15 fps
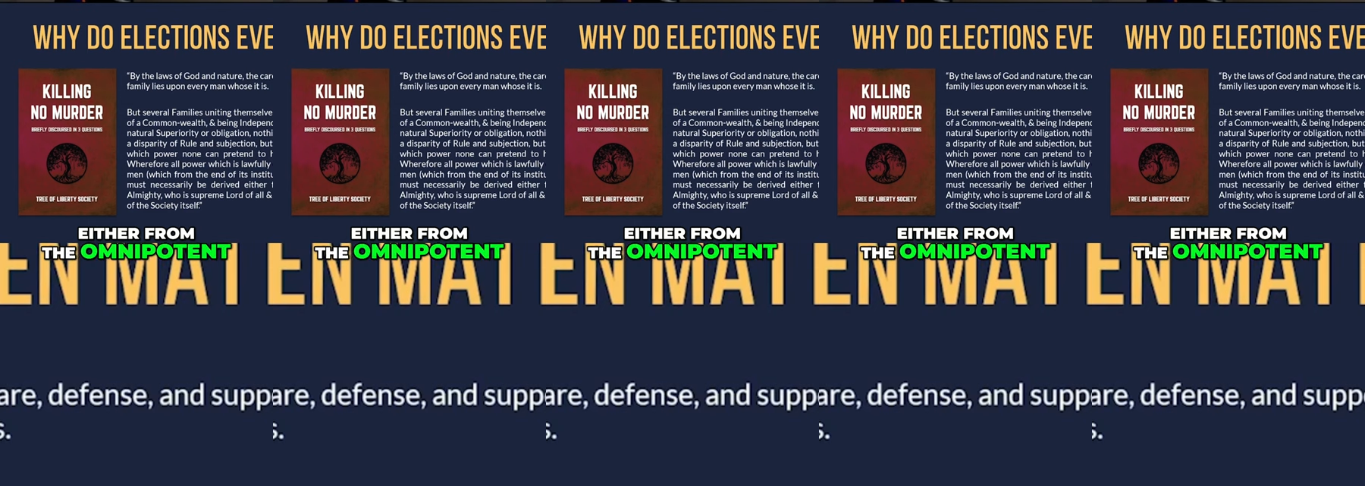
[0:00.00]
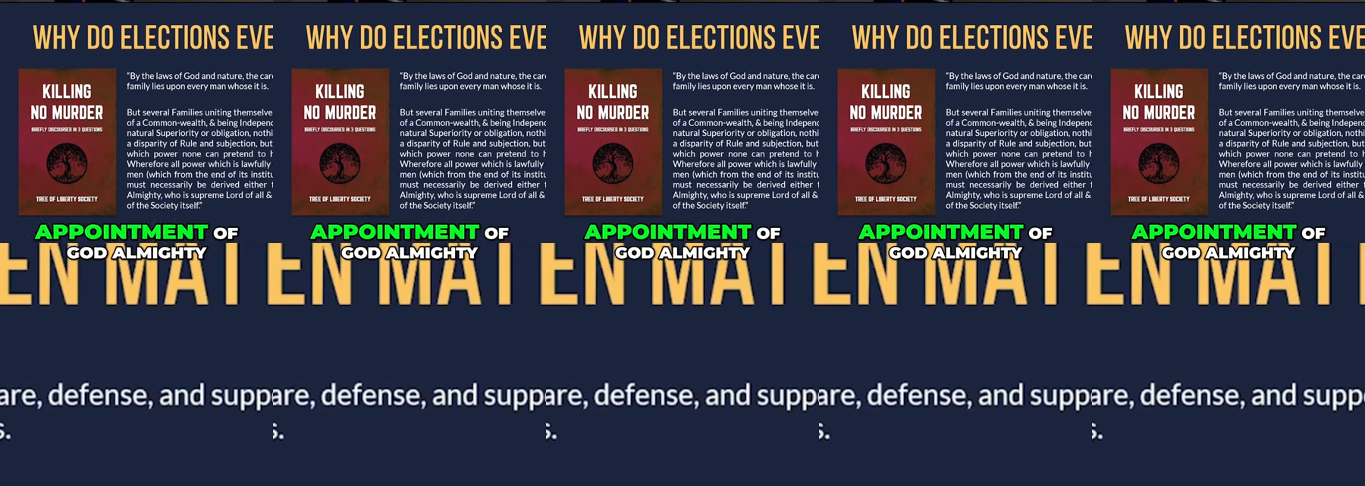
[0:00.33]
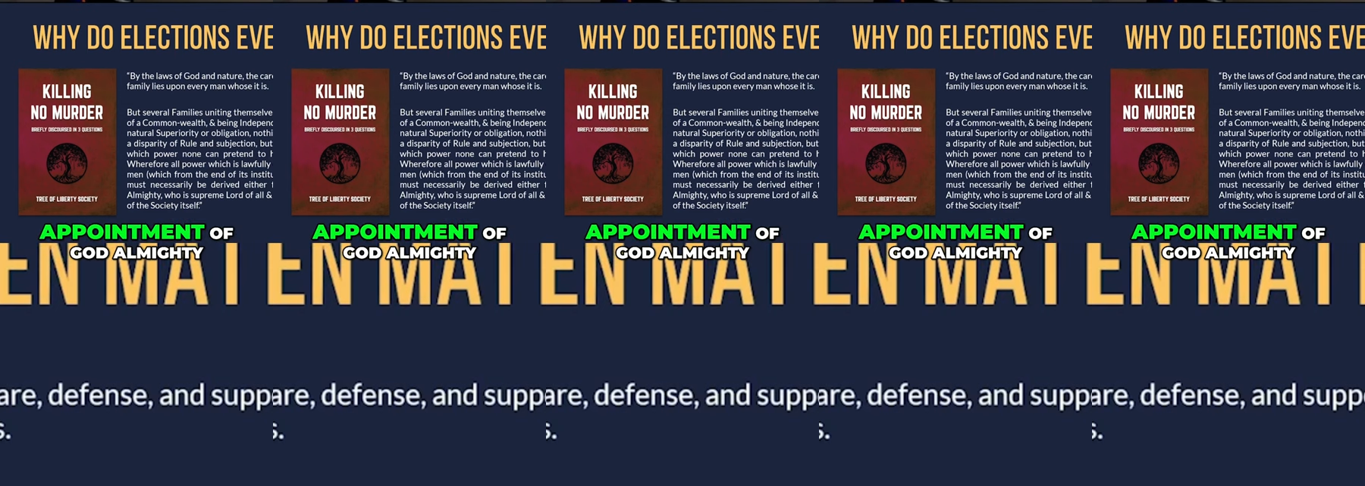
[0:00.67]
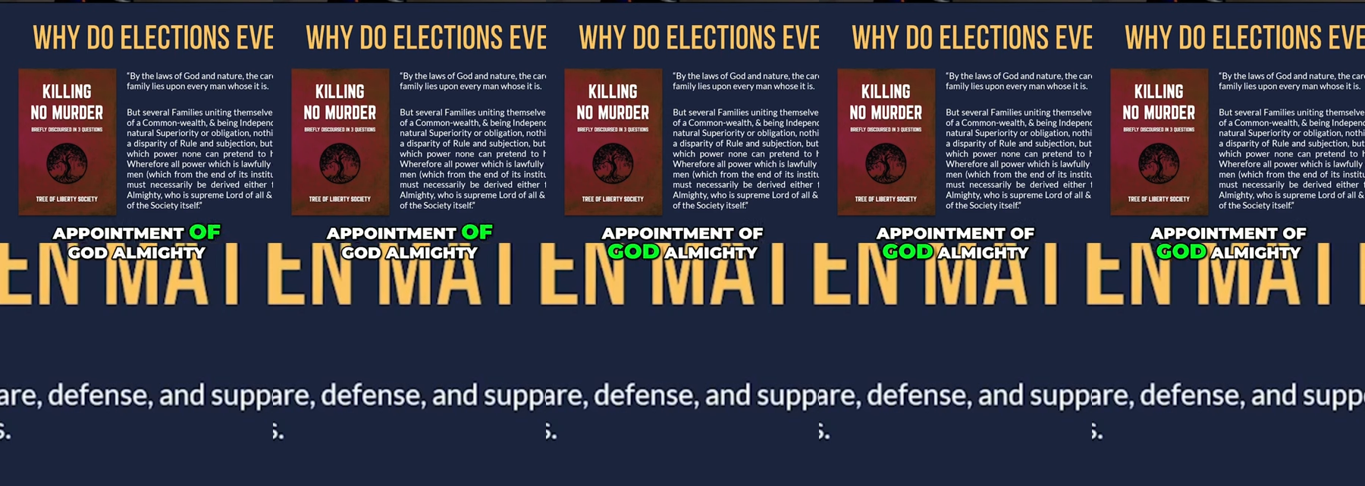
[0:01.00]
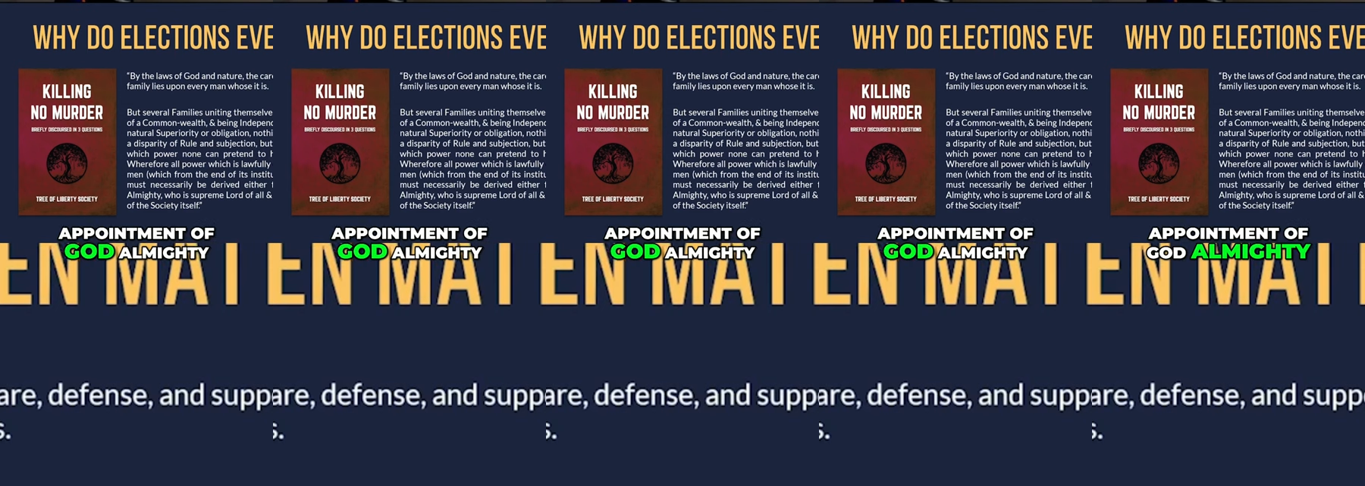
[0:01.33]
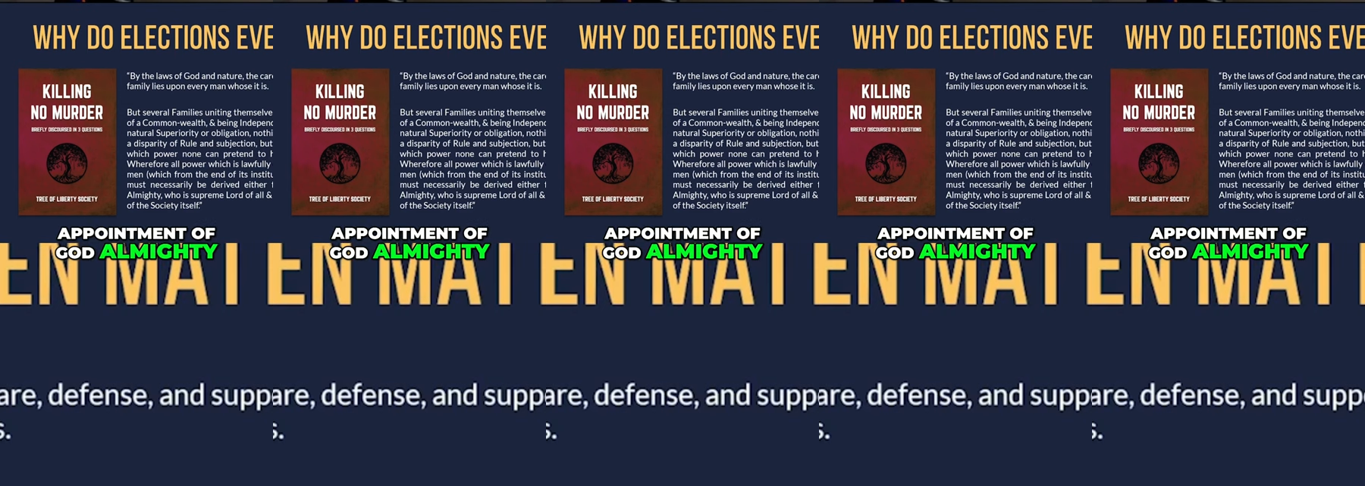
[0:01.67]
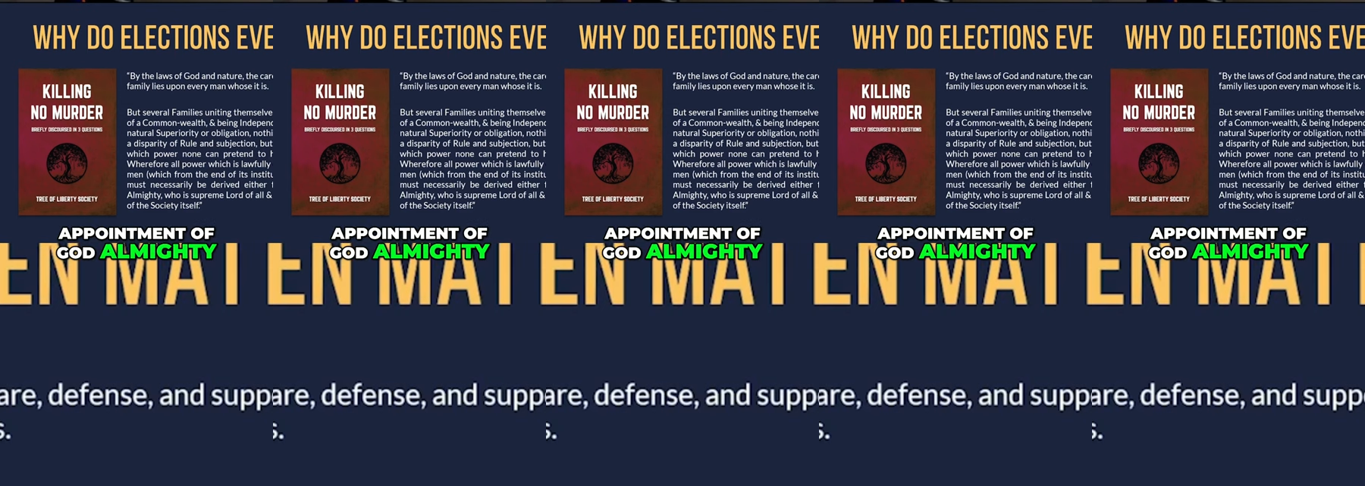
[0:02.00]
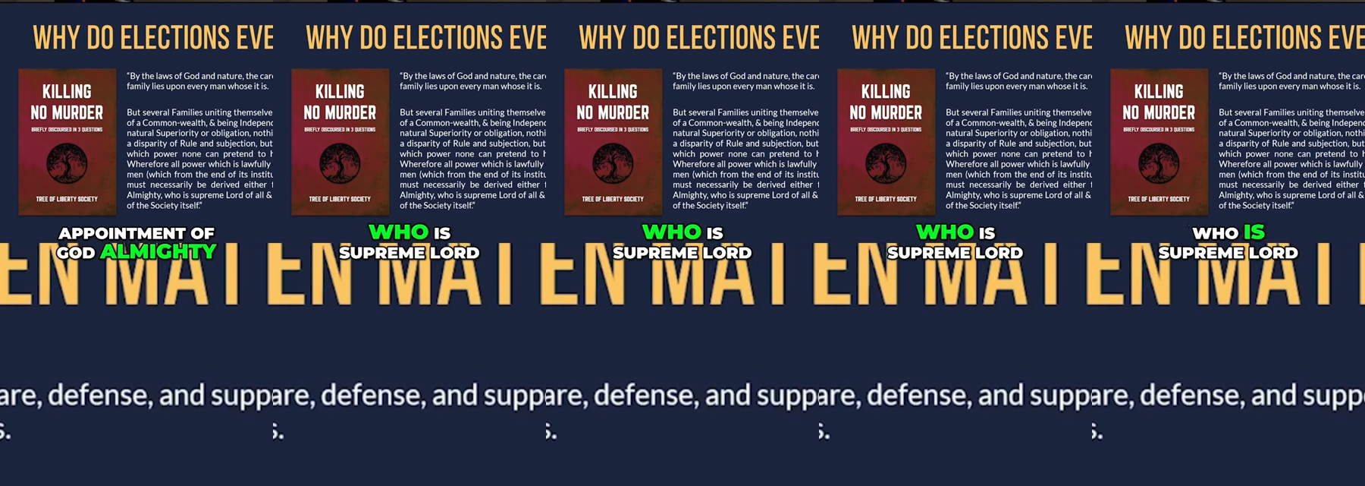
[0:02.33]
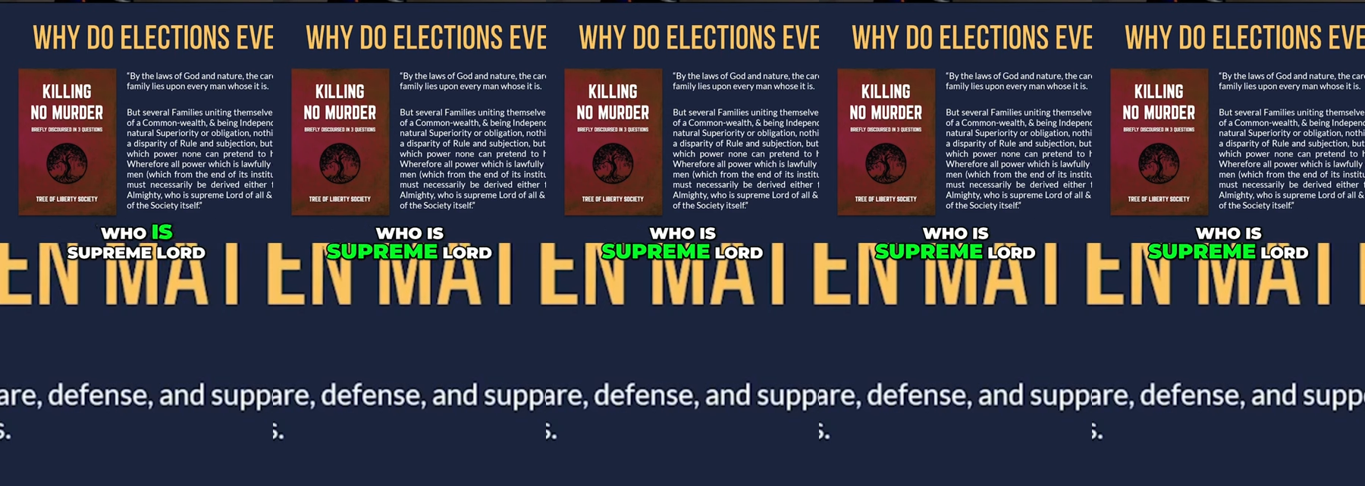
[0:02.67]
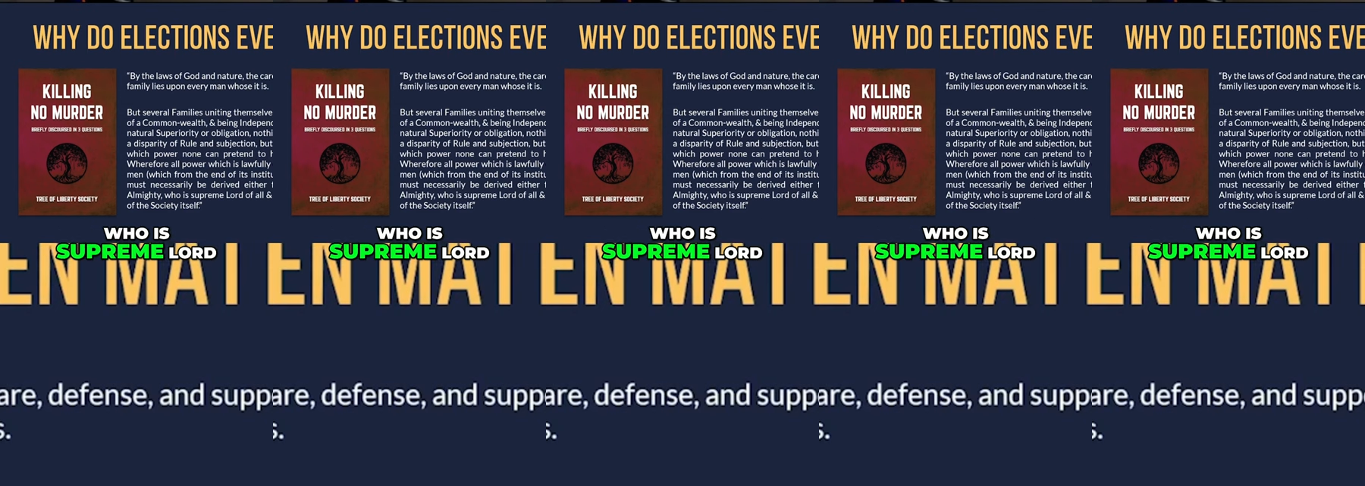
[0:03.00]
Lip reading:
(no speaker visible)